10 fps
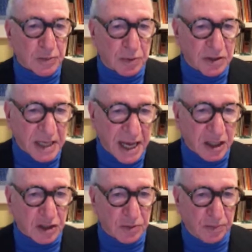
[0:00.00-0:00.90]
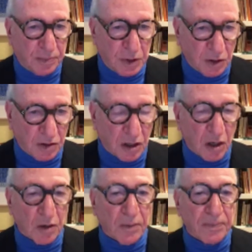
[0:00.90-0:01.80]
Protection
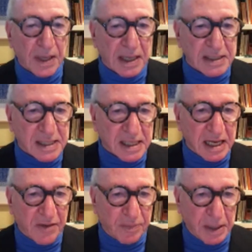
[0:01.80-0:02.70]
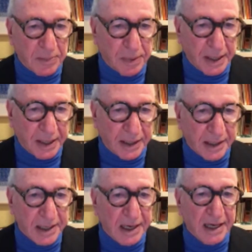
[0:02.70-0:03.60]
Bureau, CFPB,
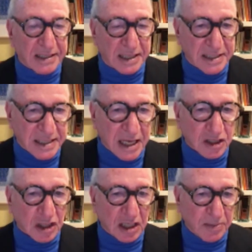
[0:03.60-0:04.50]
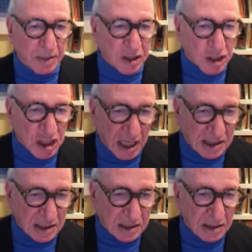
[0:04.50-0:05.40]
has essentially been
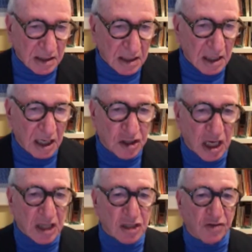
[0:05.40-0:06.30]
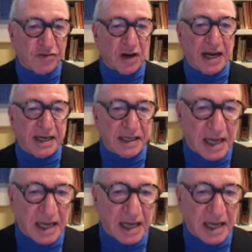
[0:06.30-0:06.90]
shuttered. A judge on Friday